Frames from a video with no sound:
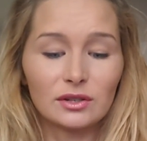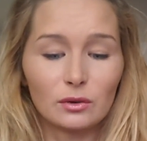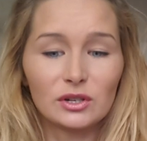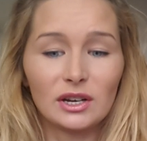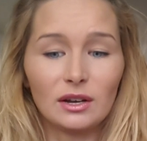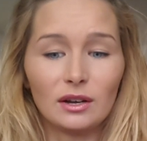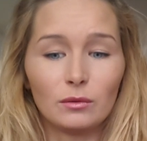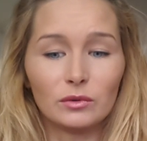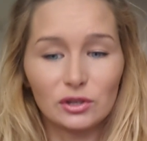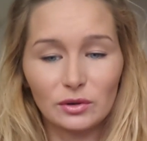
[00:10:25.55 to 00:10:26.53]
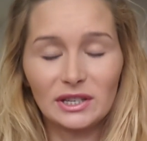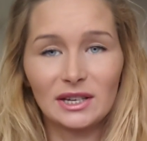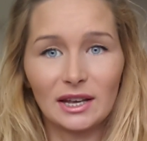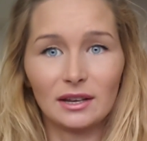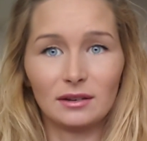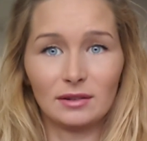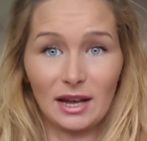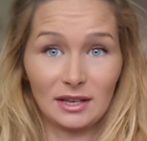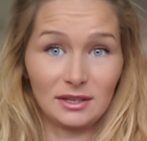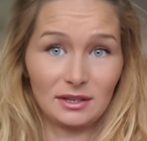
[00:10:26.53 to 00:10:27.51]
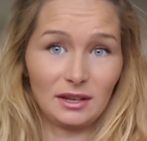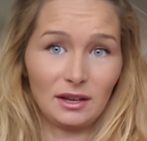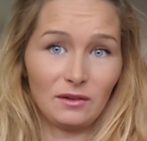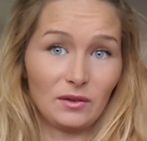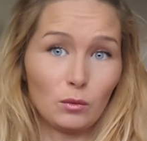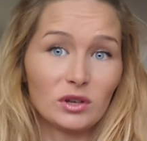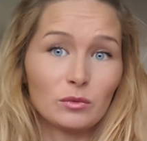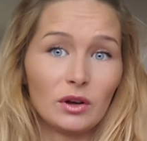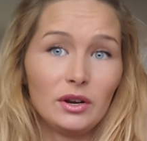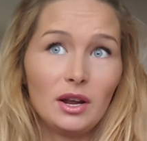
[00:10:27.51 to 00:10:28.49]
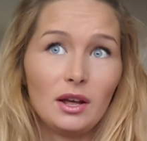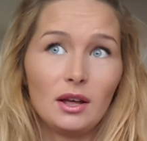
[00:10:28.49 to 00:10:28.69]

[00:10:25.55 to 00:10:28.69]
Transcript: So she was treating it as if it was one.